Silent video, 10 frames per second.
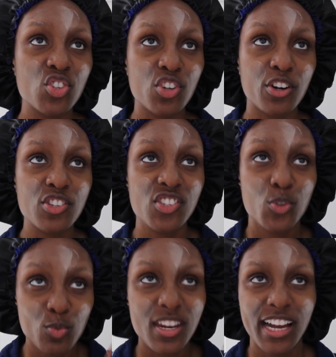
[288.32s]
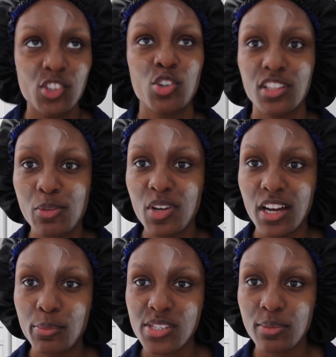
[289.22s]
starts to naturally
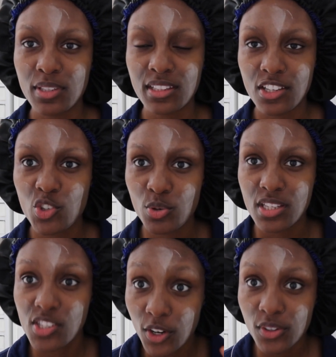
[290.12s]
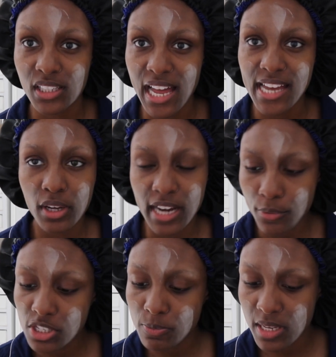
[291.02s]
become something that you internalize. And I
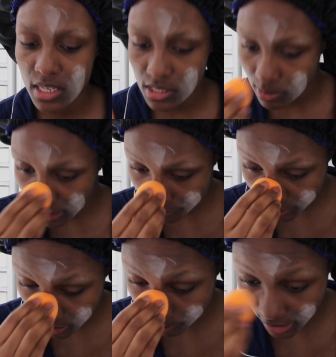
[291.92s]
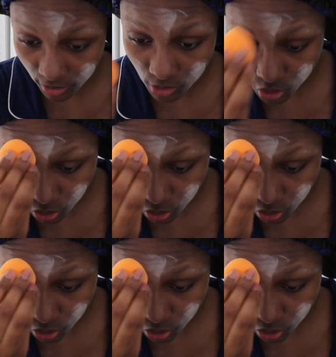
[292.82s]
was speaking to my friend about it